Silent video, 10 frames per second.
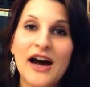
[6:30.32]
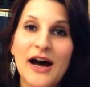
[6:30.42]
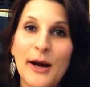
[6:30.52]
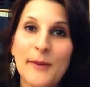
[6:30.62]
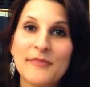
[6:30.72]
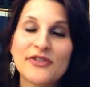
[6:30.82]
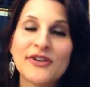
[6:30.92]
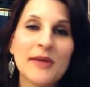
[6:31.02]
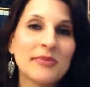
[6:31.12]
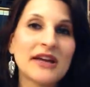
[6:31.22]
Um, if you're
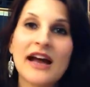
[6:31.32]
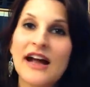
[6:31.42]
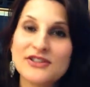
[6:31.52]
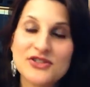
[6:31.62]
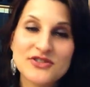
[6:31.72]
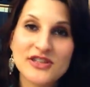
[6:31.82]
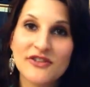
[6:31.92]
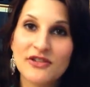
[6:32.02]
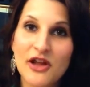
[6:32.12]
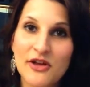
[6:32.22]
not being kind to
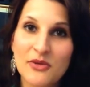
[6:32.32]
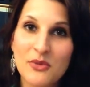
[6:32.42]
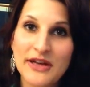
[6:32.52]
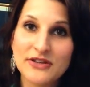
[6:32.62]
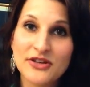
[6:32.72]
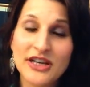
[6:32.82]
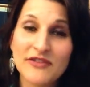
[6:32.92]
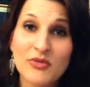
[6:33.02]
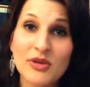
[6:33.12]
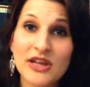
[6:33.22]
yourself along the way, you're going to
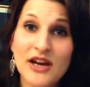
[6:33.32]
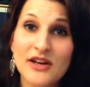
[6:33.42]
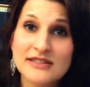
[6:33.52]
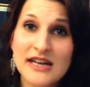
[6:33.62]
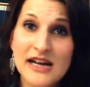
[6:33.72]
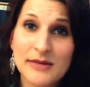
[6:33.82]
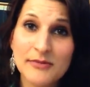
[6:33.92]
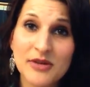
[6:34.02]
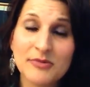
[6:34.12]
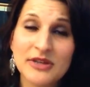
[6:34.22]
have a really hard time
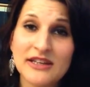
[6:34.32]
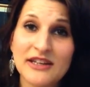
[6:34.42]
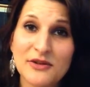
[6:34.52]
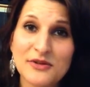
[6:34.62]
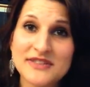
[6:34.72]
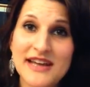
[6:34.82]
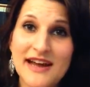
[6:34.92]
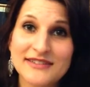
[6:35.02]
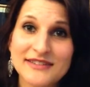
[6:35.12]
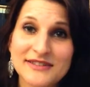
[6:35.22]
completing those
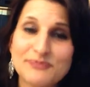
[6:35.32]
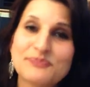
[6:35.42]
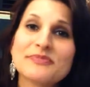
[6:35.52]
tasks.